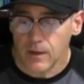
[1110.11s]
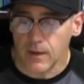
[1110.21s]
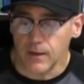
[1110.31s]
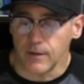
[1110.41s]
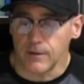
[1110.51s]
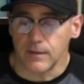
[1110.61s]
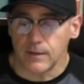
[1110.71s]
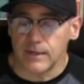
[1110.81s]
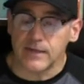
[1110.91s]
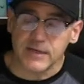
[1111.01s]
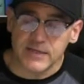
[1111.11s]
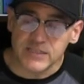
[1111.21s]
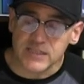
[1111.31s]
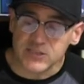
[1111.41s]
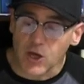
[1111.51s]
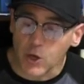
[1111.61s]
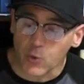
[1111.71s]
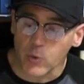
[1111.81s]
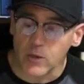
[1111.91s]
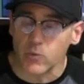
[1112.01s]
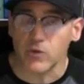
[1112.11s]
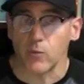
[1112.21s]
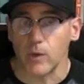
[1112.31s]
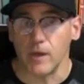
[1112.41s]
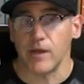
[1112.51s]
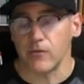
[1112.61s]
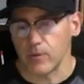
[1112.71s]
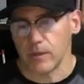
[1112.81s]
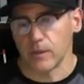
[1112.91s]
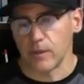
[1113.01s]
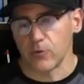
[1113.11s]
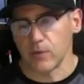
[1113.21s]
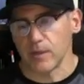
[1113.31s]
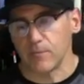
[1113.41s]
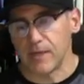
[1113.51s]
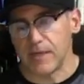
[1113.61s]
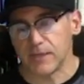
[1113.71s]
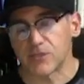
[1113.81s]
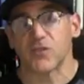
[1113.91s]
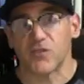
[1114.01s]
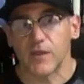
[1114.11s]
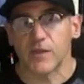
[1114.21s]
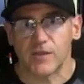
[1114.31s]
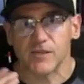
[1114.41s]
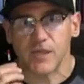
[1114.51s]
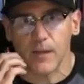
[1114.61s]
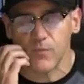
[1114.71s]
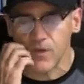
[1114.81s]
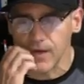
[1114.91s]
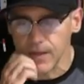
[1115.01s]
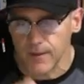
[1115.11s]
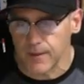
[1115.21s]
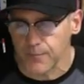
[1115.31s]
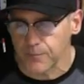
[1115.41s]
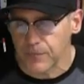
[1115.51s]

And he says, agree with one another. It literally means to think the same thing.